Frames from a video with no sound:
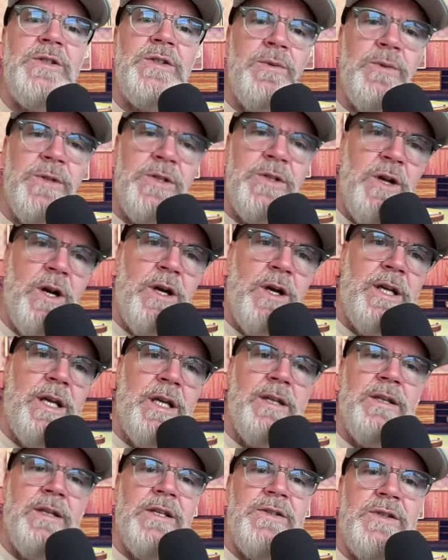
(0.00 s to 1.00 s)
So we start
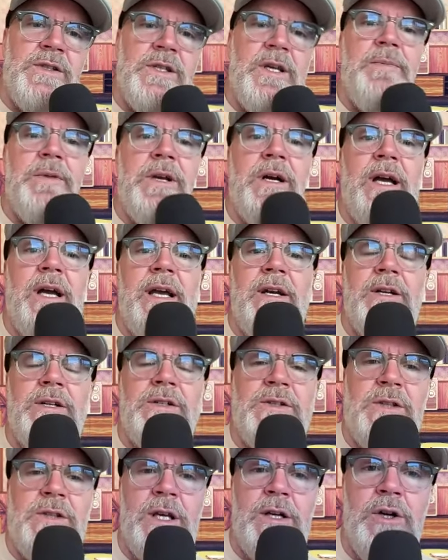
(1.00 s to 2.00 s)
getting the
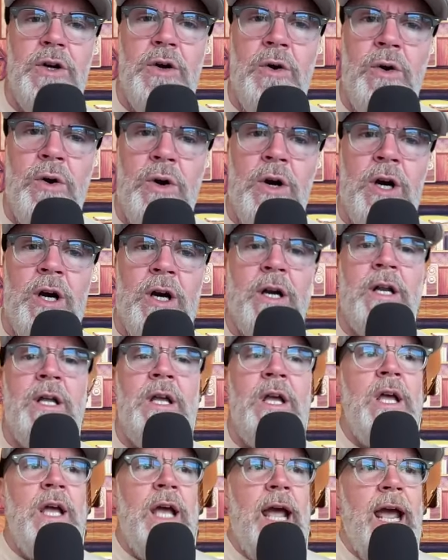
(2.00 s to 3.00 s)
simulators, the Nord
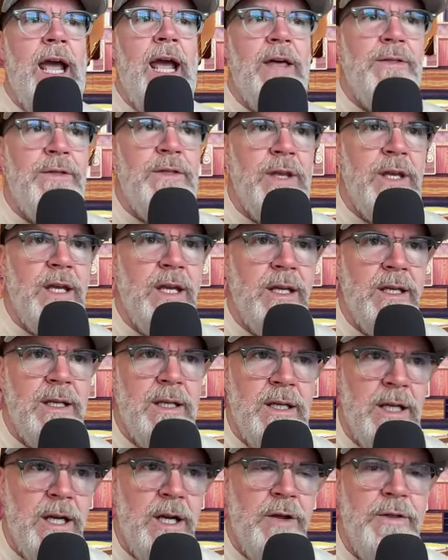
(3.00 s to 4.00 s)
and the,
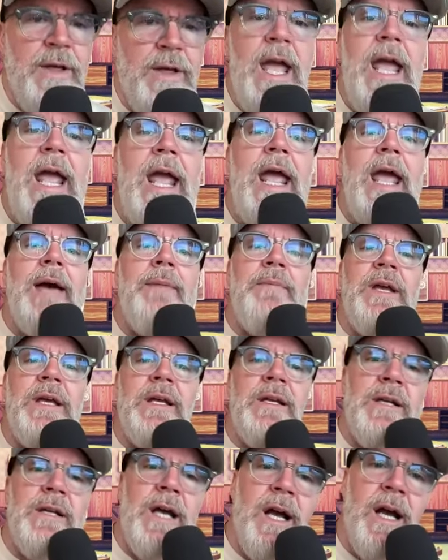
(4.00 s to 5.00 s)
you know, the
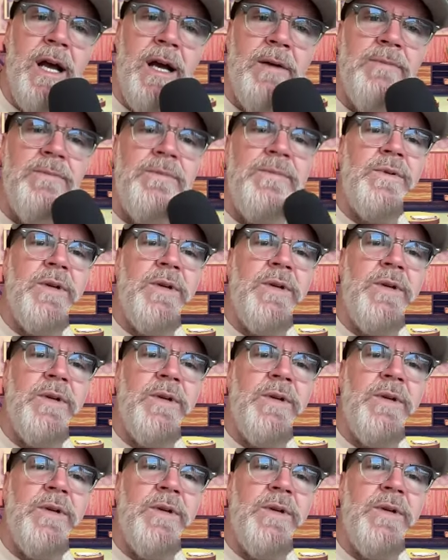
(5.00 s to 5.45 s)
Hammond, uh,